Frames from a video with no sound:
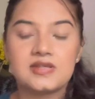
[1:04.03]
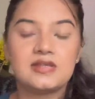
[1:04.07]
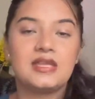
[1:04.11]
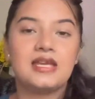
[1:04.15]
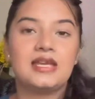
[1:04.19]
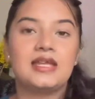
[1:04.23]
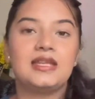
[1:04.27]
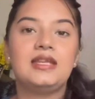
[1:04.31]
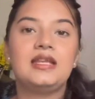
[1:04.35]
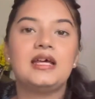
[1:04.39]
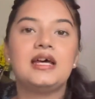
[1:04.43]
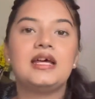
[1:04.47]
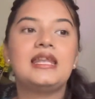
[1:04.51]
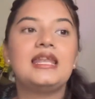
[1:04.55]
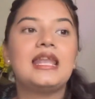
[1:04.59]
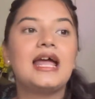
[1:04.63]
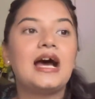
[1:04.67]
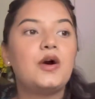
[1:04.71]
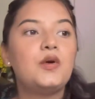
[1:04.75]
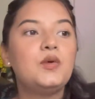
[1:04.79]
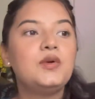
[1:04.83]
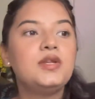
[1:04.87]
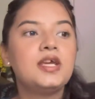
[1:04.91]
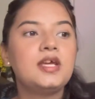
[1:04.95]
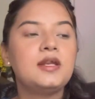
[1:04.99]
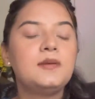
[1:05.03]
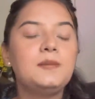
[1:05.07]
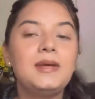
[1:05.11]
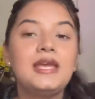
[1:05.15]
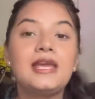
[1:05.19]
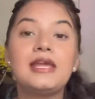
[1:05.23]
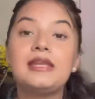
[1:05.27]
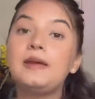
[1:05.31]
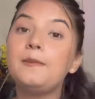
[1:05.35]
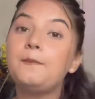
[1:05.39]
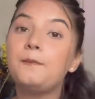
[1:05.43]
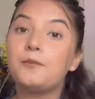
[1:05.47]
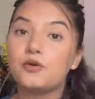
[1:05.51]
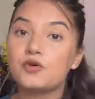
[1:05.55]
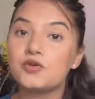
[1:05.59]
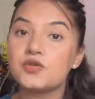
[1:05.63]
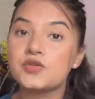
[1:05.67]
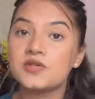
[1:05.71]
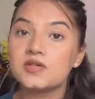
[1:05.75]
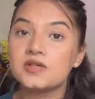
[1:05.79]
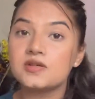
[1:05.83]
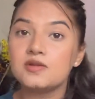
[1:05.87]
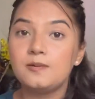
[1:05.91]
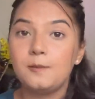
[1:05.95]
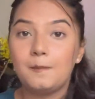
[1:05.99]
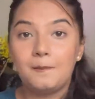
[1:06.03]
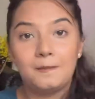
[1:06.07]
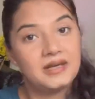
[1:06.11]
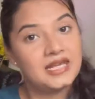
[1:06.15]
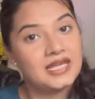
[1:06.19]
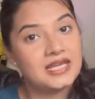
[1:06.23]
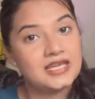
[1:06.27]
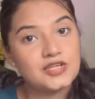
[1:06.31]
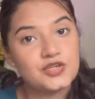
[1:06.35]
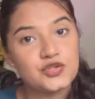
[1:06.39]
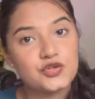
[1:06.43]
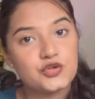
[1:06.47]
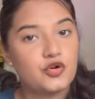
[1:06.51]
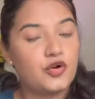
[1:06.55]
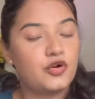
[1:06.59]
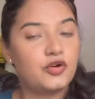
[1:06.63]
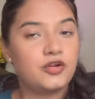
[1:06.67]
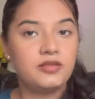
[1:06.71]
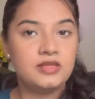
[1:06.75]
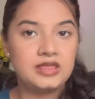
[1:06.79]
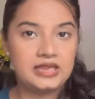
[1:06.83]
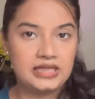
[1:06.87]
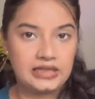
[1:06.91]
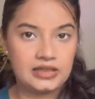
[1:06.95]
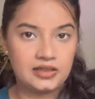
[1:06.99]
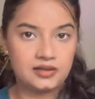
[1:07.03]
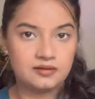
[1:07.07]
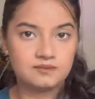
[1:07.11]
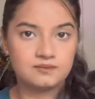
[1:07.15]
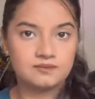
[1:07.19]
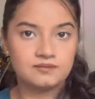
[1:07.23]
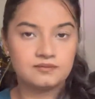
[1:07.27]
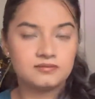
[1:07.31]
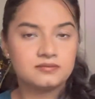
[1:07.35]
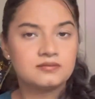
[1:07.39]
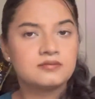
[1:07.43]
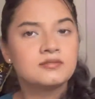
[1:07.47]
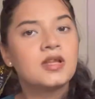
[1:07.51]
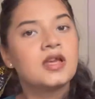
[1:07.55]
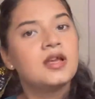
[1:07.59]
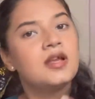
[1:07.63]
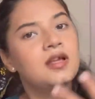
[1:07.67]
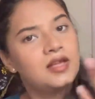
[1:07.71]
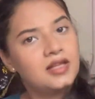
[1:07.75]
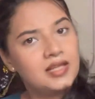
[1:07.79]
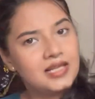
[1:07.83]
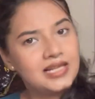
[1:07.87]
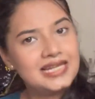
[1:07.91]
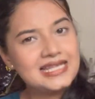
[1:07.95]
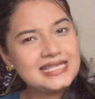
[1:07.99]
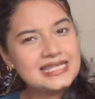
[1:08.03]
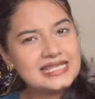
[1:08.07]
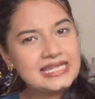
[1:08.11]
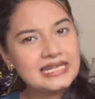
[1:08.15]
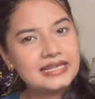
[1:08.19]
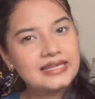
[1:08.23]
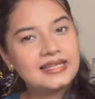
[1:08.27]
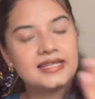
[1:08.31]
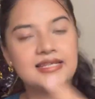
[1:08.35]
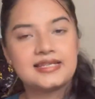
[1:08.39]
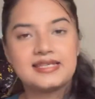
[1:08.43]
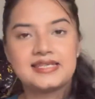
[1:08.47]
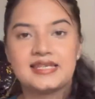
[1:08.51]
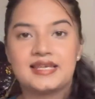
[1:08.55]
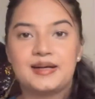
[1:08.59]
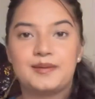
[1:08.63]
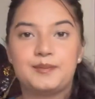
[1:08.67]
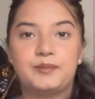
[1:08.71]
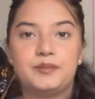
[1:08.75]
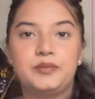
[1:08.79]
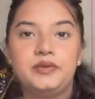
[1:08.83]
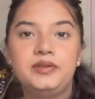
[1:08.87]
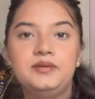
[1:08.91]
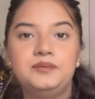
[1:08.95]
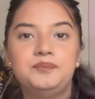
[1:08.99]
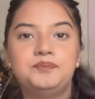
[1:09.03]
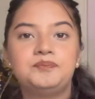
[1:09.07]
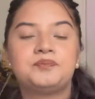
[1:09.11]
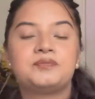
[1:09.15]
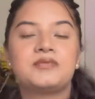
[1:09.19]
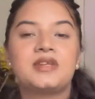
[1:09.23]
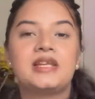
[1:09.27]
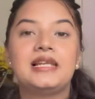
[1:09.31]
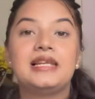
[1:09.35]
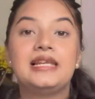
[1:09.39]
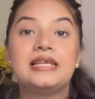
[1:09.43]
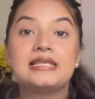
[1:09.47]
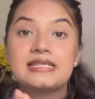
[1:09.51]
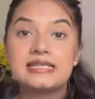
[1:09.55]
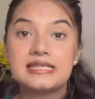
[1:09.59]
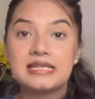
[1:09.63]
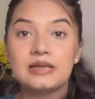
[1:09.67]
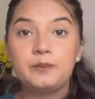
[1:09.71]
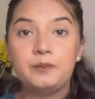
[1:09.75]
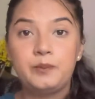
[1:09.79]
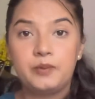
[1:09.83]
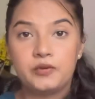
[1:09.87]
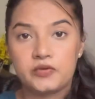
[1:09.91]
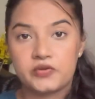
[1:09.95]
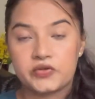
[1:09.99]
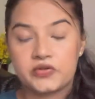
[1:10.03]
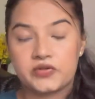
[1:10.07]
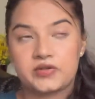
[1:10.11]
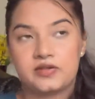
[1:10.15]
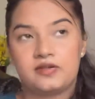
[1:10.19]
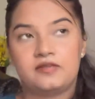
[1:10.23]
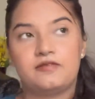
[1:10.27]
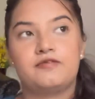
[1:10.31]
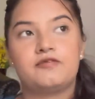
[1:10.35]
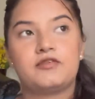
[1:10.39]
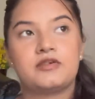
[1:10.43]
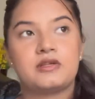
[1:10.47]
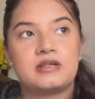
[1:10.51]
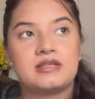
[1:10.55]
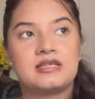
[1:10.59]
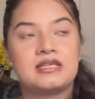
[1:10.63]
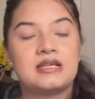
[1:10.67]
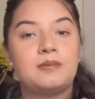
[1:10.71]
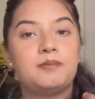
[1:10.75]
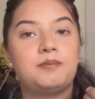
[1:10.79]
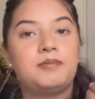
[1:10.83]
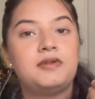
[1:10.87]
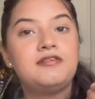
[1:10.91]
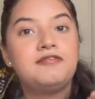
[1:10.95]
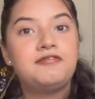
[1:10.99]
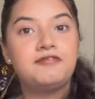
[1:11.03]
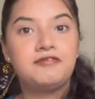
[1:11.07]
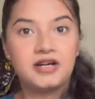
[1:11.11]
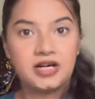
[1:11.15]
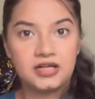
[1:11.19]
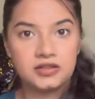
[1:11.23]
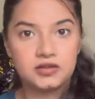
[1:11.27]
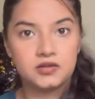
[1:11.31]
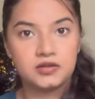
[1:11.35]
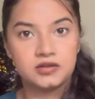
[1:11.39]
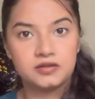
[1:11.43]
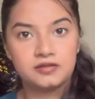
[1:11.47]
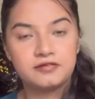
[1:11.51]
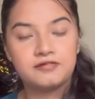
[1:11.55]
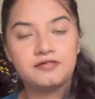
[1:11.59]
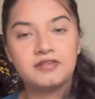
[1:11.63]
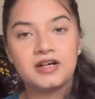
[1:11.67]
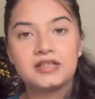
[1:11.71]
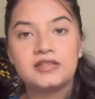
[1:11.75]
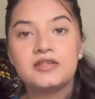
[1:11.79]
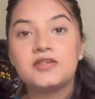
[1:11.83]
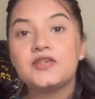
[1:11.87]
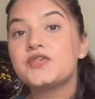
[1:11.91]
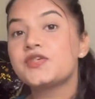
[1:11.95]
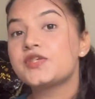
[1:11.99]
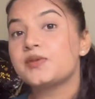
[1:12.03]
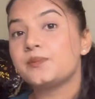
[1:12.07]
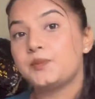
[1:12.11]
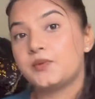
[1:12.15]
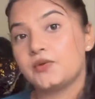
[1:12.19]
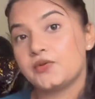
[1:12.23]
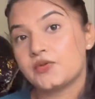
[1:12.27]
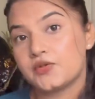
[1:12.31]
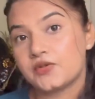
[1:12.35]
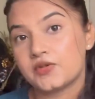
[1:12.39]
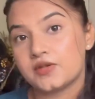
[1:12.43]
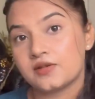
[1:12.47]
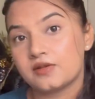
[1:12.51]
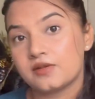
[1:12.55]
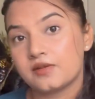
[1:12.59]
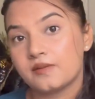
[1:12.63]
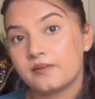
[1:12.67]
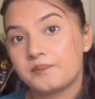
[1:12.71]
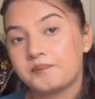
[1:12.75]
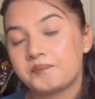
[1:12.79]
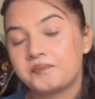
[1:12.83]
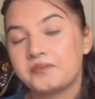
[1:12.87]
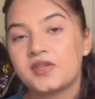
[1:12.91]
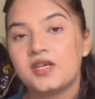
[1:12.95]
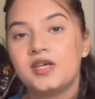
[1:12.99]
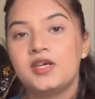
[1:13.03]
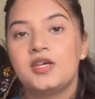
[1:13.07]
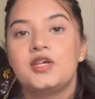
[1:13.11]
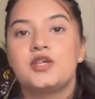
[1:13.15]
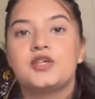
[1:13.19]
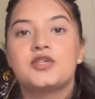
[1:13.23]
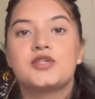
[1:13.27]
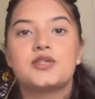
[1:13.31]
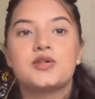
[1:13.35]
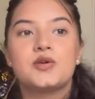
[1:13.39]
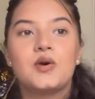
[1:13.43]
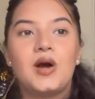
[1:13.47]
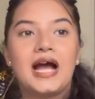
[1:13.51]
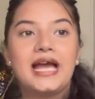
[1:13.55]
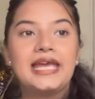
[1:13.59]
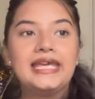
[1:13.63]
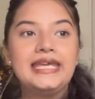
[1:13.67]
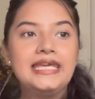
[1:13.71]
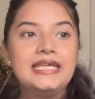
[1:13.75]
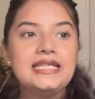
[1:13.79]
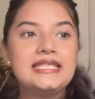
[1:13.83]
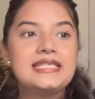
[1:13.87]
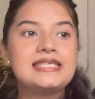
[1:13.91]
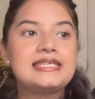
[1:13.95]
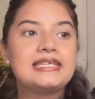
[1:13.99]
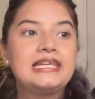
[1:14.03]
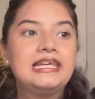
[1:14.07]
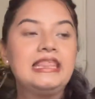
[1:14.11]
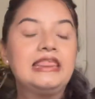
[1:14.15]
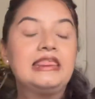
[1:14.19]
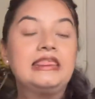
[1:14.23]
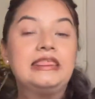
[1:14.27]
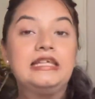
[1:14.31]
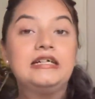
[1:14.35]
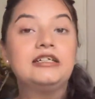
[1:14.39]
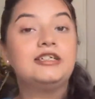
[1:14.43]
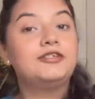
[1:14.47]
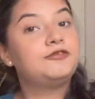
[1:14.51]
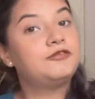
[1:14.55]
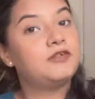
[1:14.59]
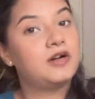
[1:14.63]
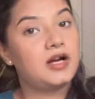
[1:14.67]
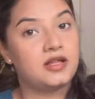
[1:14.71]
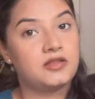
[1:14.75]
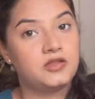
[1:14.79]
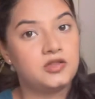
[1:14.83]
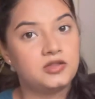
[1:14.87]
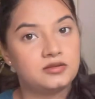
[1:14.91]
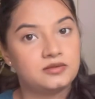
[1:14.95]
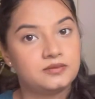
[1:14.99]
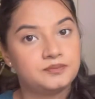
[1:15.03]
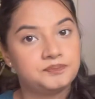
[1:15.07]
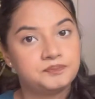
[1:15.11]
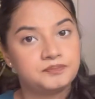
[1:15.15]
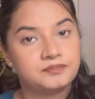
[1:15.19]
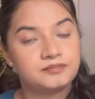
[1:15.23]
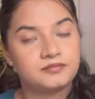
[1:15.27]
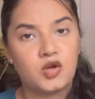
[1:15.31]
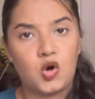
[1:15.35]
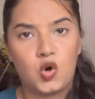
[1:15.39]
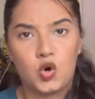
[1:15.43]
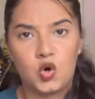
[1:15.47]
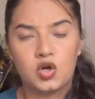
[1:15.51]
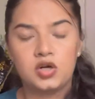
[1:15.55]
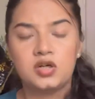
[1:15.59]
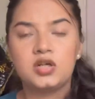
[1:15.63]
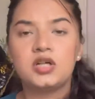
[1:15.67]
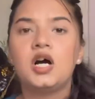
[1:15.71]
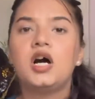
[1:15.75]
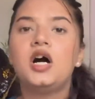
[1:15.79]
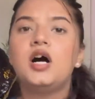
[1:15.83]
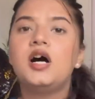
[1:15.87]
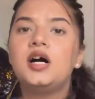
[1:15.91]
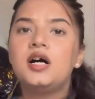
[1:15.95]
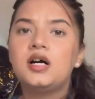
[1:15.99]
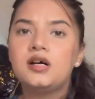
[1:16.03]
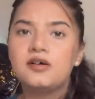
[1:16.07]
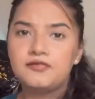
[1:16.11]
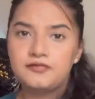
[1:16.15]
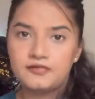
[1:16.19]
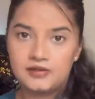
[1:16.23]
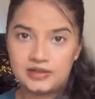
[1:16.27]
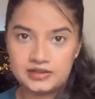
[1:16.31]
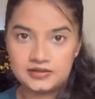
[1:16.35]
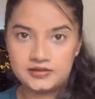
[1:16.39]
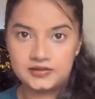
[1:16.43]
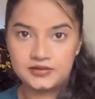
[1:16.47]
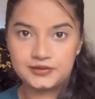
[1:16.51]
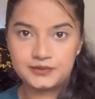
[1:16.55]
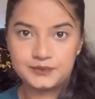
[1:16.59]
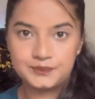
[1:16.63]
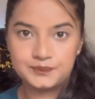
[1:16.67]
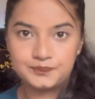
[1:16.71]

then a noun can be any person, place or a thing. Let's take an example. Let's take person. For example, father. Father is a person. So I can say the father or a father.